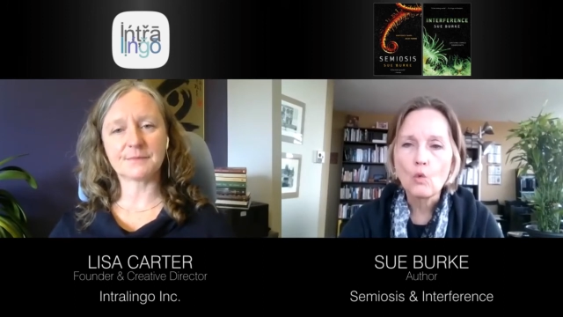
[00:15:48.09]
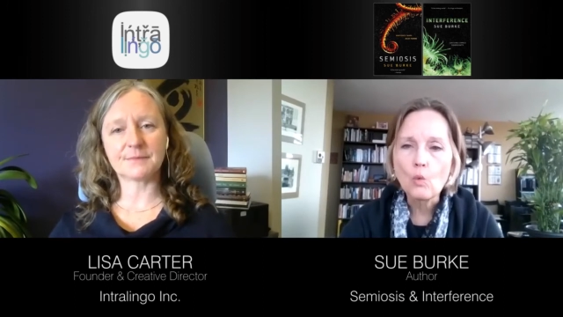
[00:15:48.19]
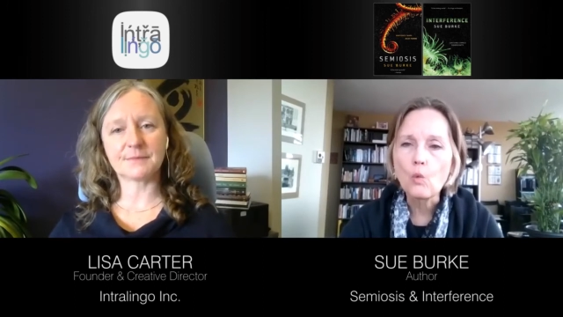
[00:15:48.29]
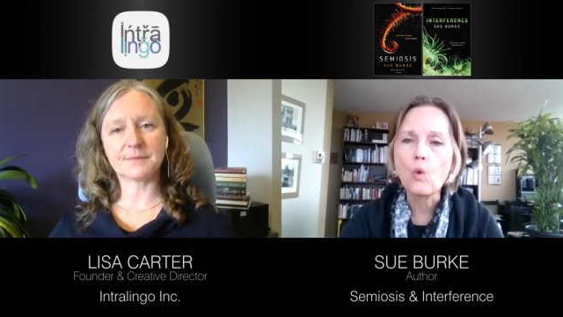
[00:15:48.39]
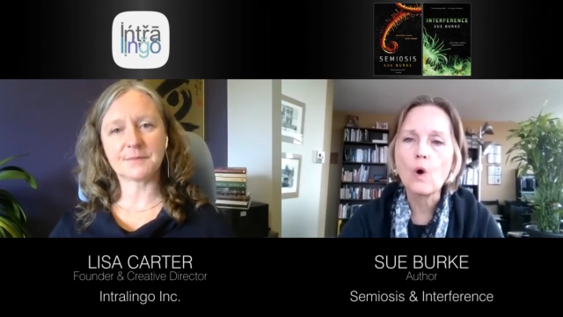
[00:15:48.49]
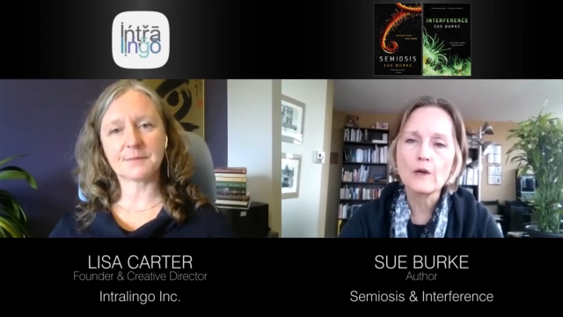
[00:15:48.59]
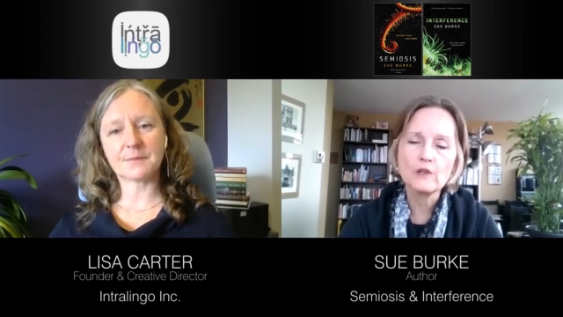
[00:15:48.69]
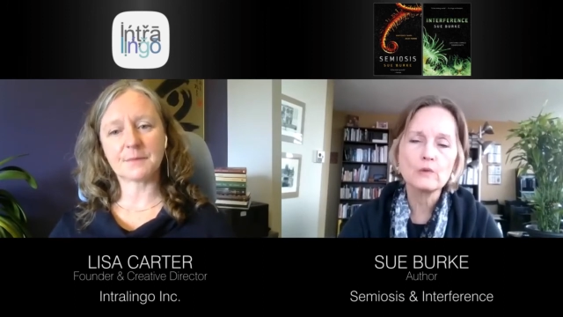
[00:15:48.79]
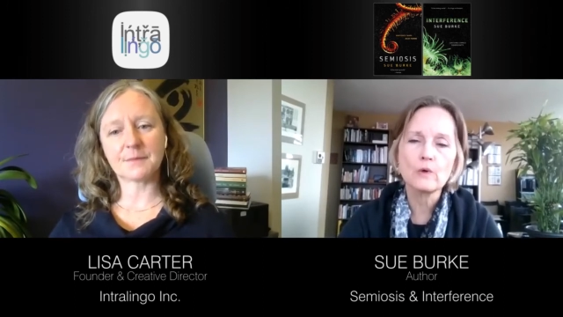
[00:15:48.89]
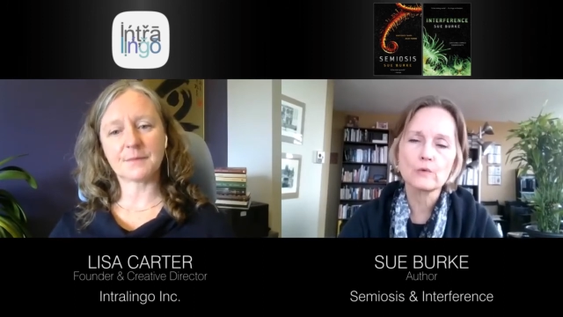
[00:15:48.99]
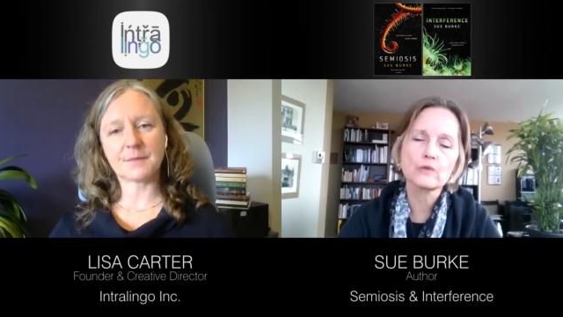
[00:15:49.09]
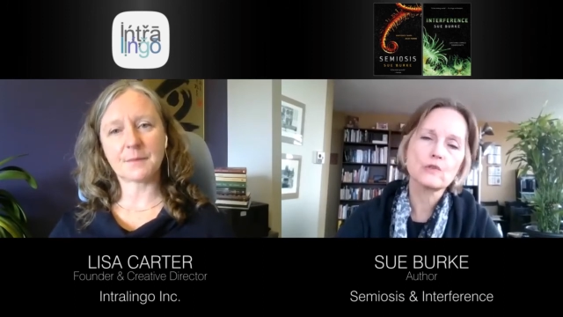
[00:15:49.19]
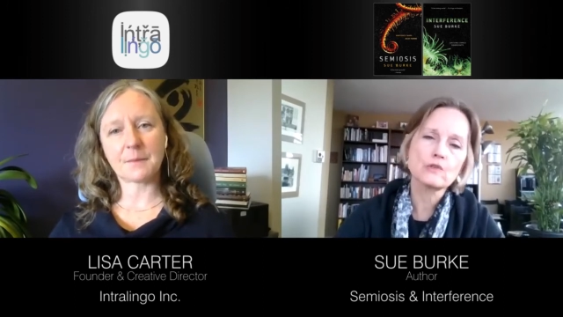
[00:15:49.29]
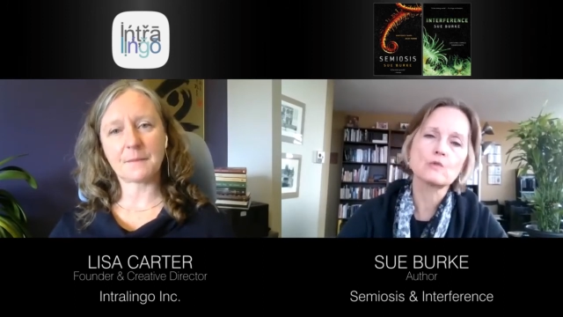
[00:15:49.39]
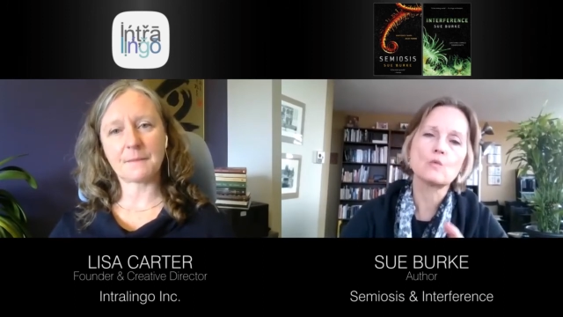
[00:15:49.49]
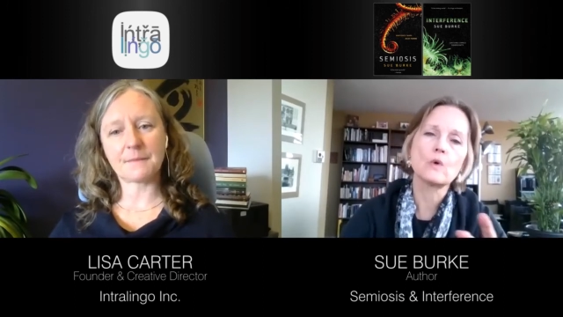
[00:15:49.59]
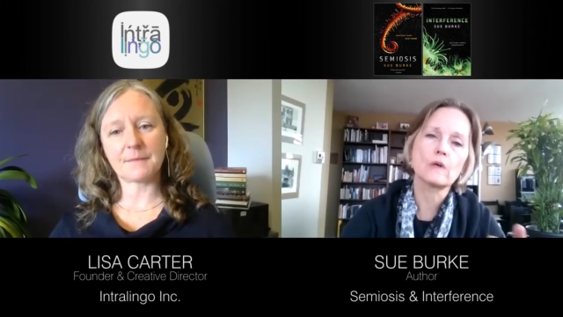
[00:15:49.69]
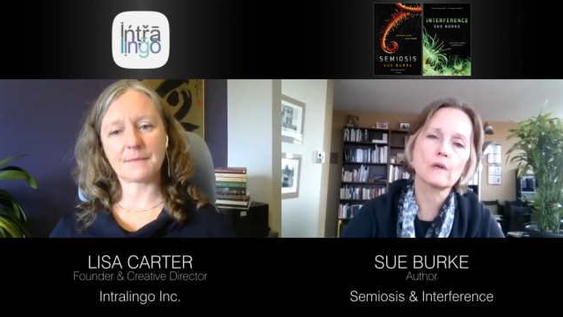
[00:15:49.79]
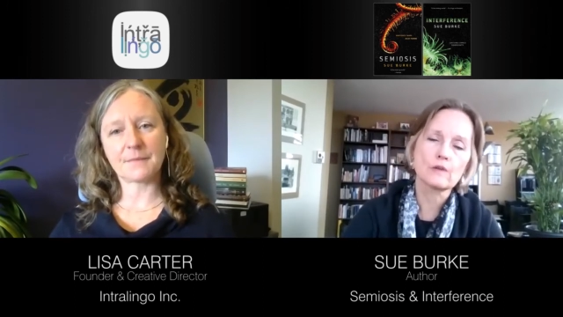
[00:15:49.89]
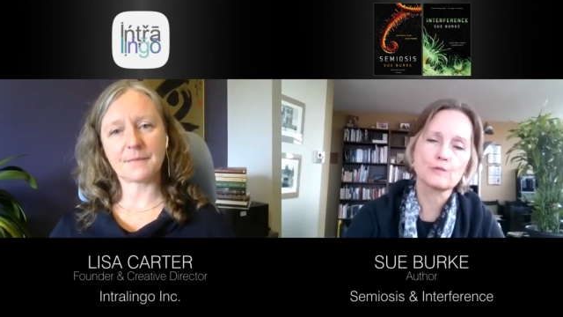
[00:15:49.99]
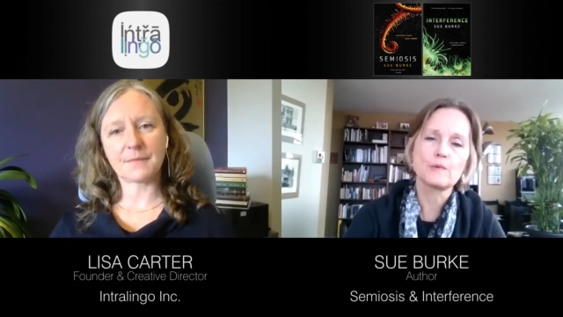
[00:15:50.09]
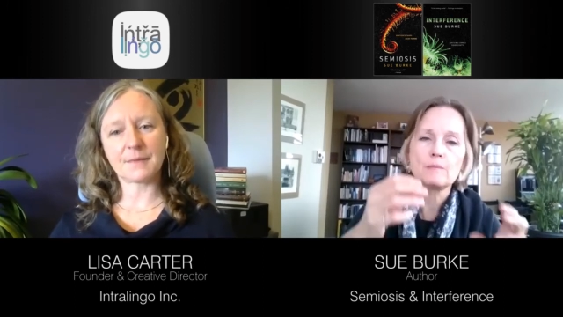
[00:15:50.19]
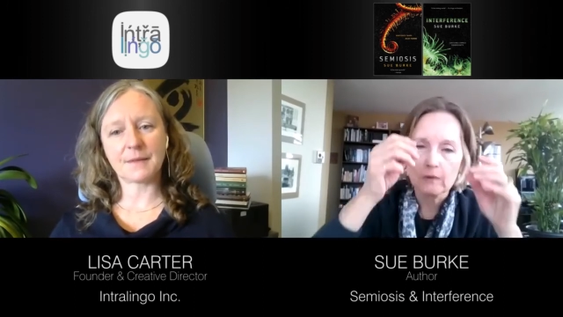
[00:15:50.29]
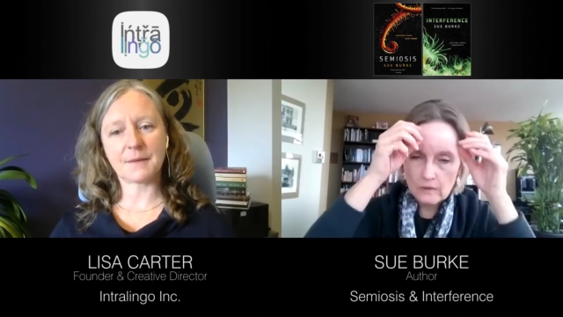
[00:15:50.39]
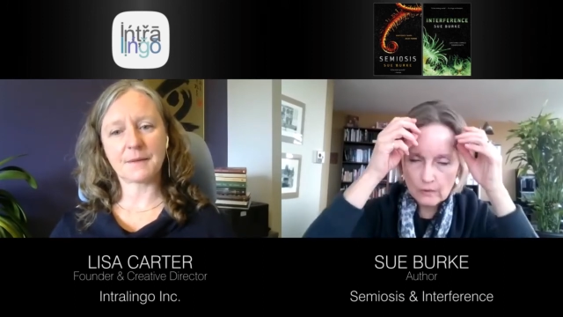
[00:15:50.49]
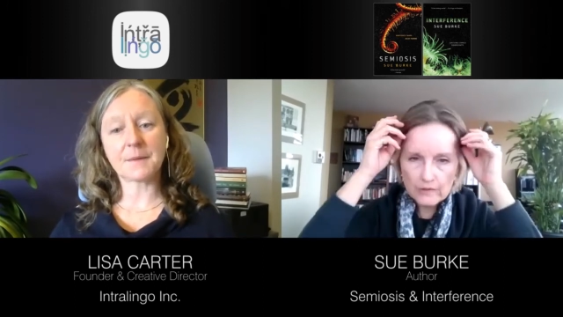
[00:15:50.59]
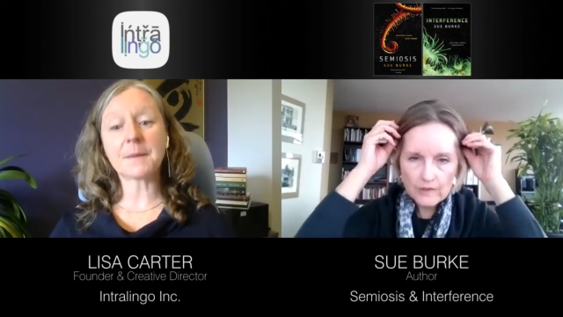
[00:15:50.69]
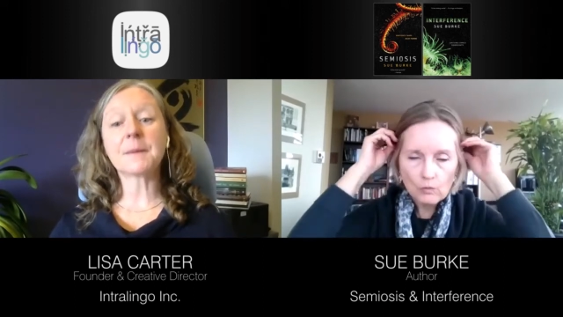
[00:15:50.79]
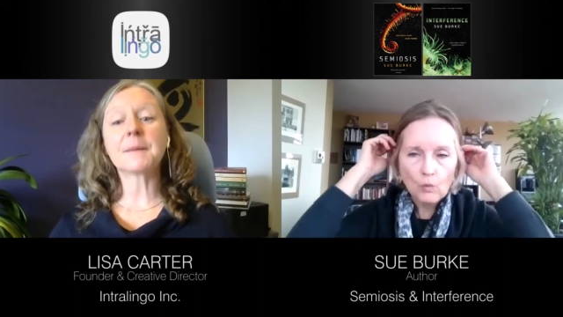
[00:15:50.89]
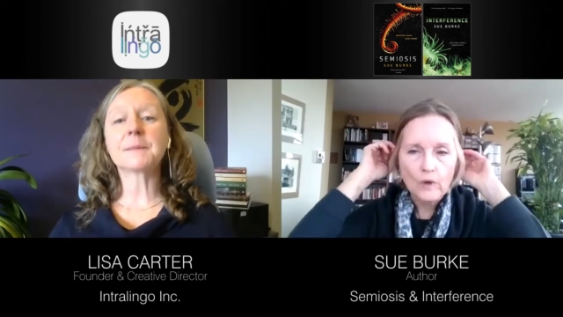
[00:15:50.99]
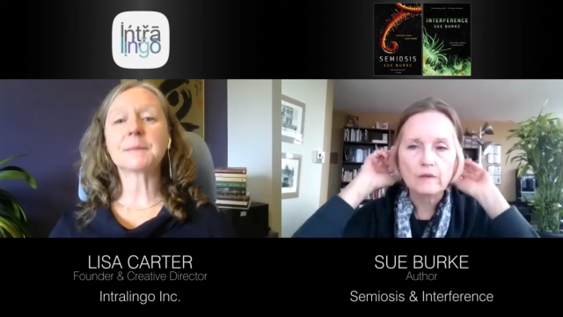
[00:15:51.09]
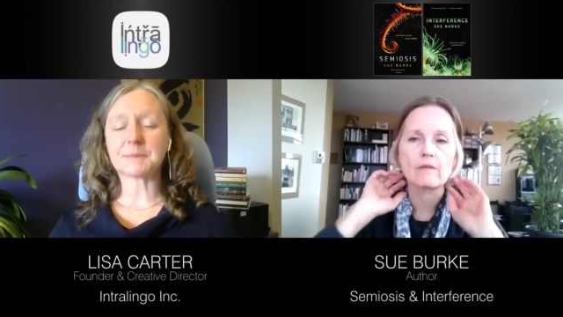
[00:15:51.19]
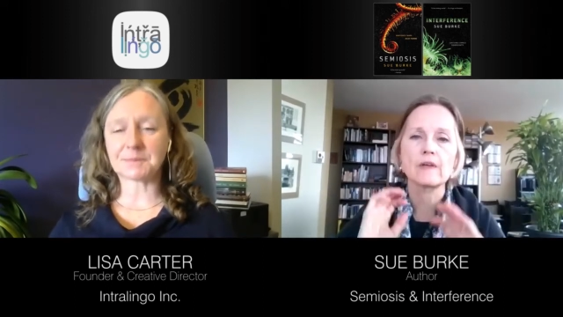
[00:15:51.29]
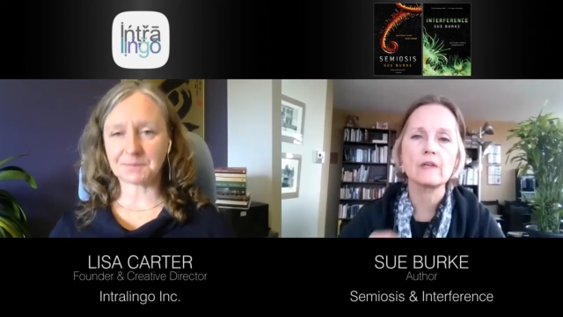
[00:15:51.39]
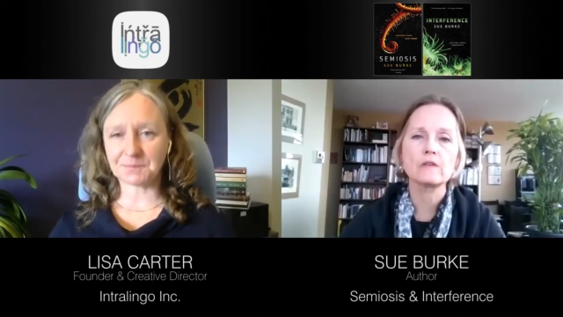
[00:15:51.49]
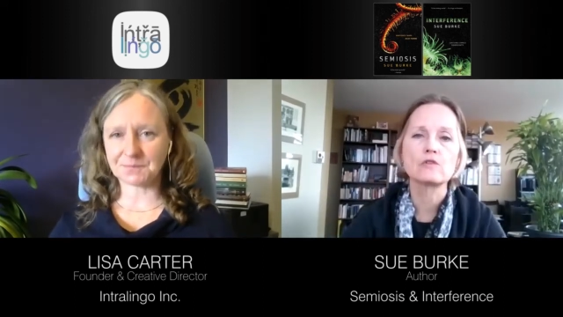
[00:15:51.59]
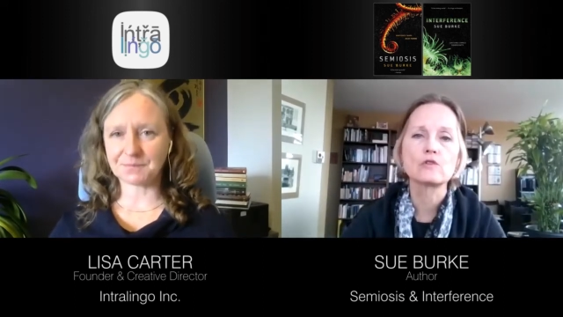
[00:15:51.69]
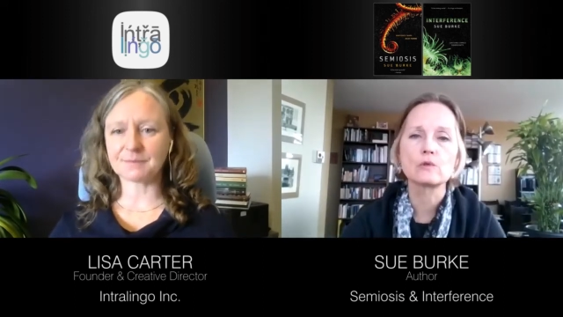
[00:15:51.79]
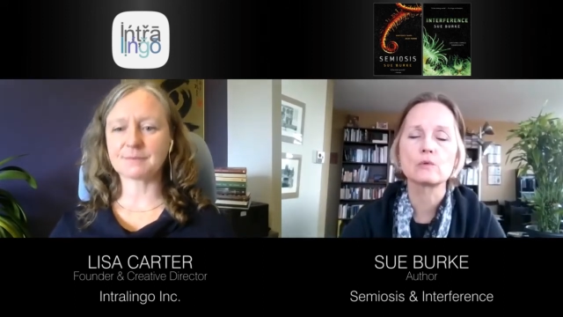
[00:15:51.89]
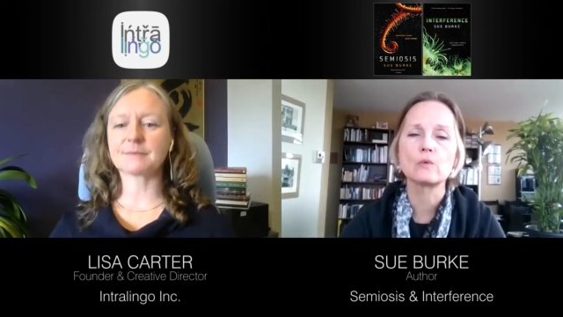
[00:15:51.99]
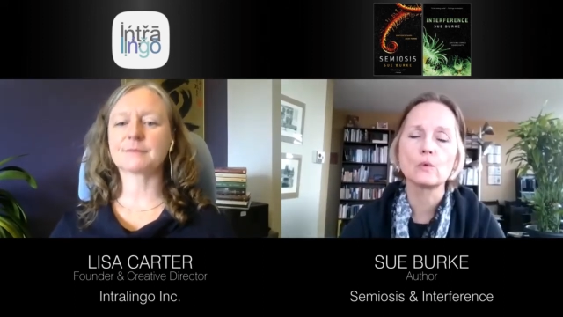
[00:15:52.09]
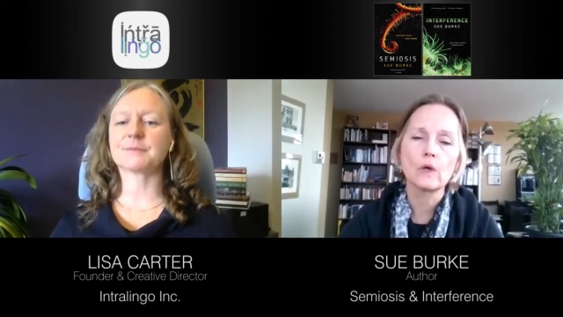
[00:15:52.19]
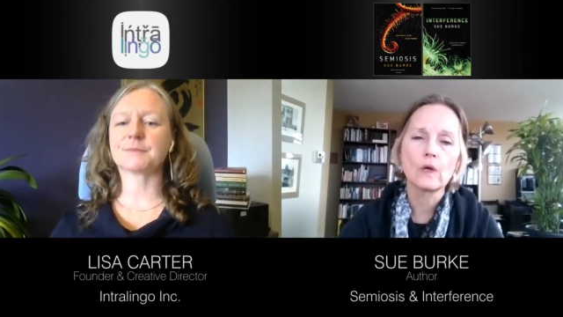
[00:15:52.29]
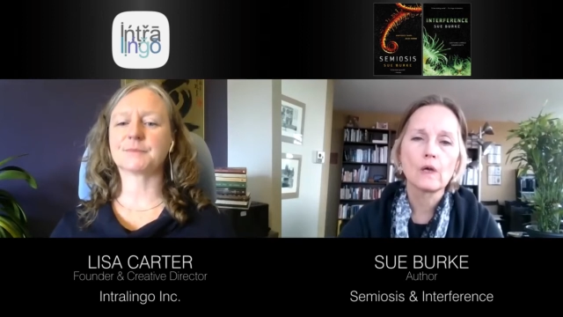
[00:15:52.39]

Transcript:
Speaker 1: what you notice isn't what other people notice and what they do